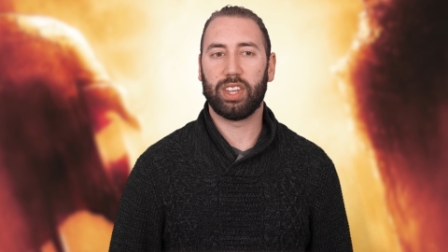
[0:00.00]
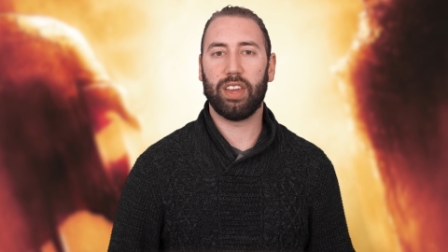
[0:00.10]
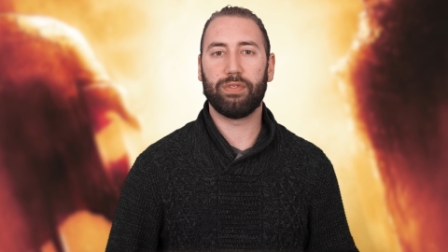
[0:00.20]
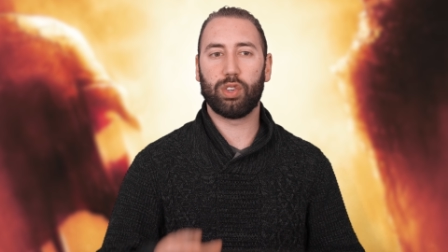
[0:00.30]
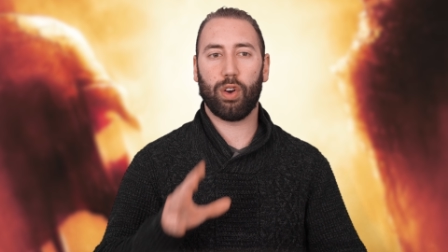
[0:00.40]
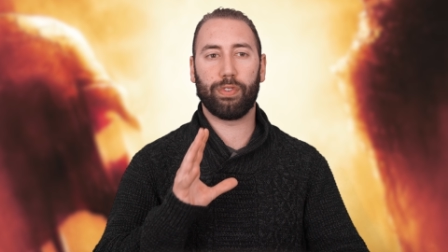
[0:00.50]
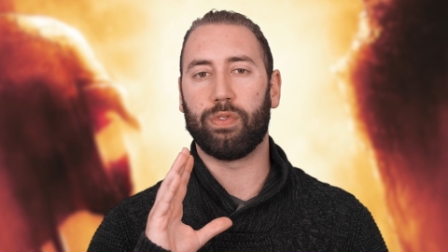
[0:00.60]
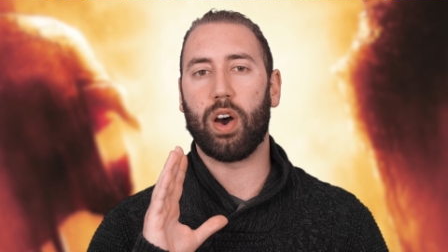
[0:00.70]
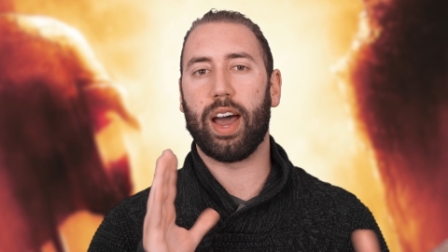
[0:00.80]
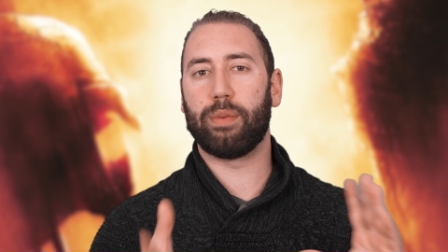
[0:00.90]
Gives off
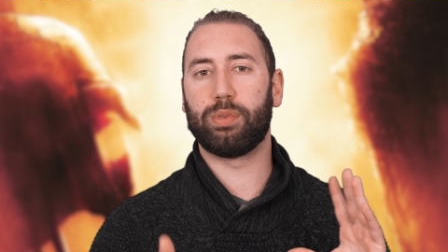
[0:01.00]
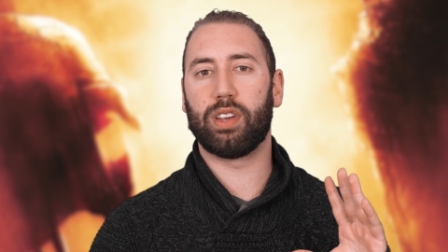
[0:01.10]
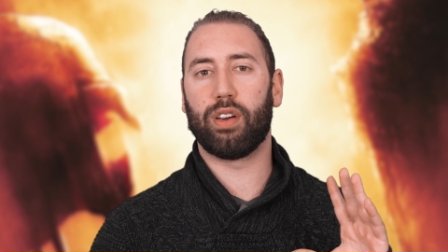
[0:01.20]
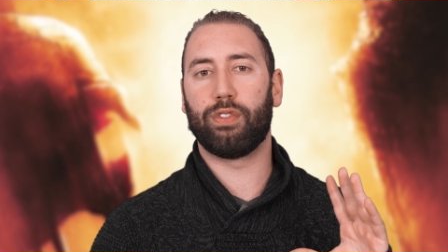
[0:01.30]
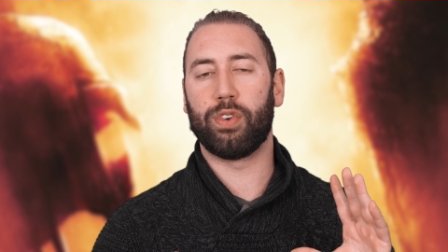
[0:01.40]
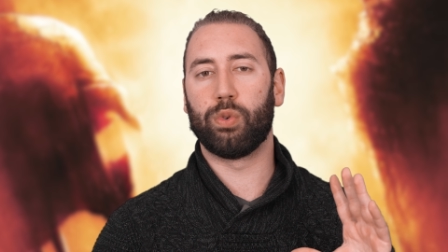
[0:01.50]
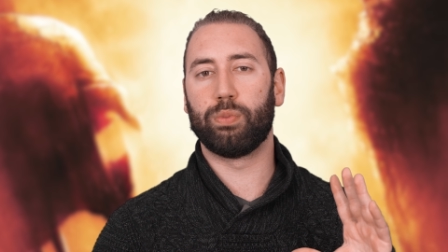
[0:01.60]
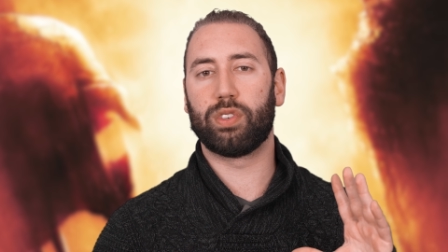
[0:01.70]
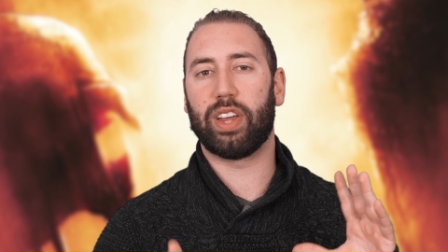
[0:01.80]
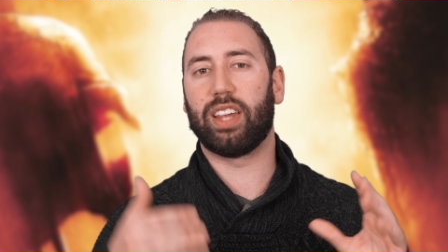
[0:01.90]
vibes of
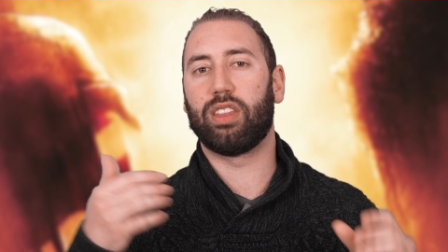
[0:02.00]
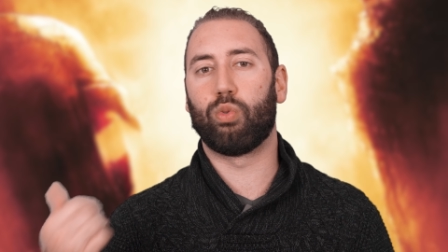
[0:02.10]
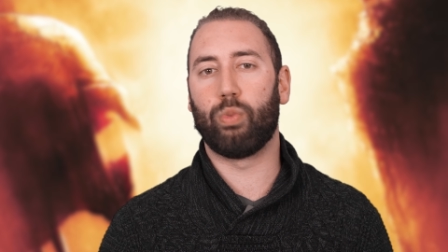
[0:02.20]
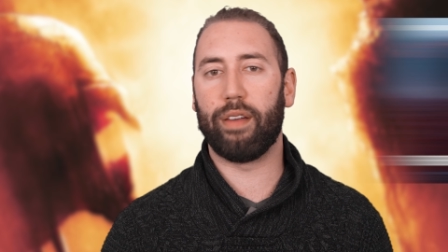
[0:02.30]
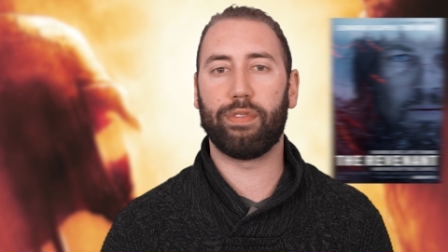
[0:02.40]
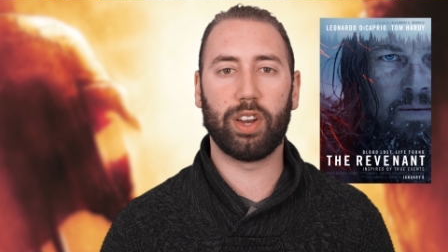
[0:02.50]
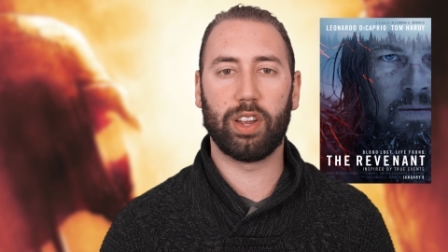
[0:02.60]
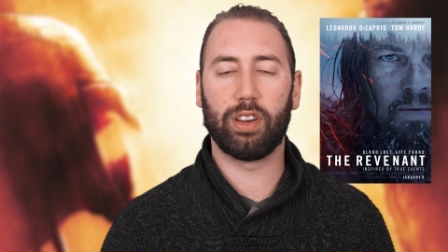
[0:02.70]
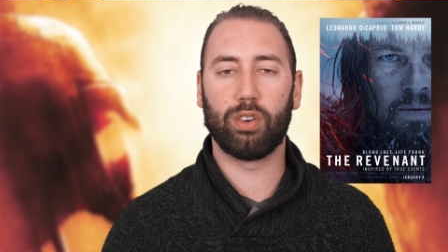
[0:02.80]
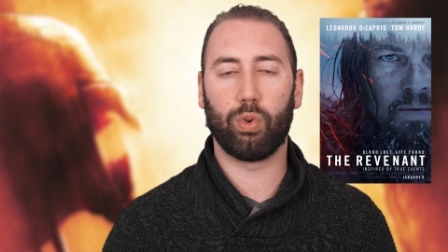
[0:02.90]
films like The
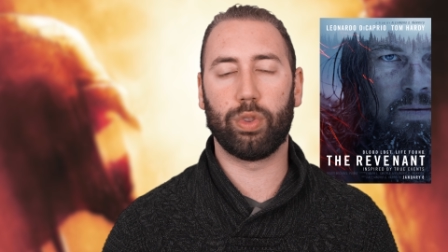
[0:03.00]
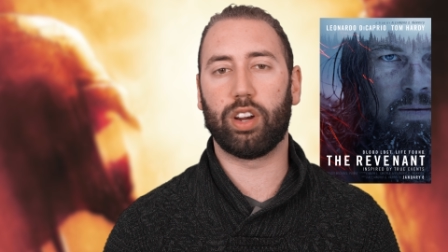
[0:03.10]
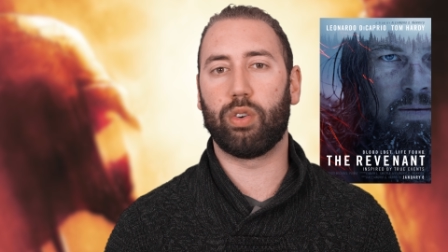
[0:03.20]
Revenant or The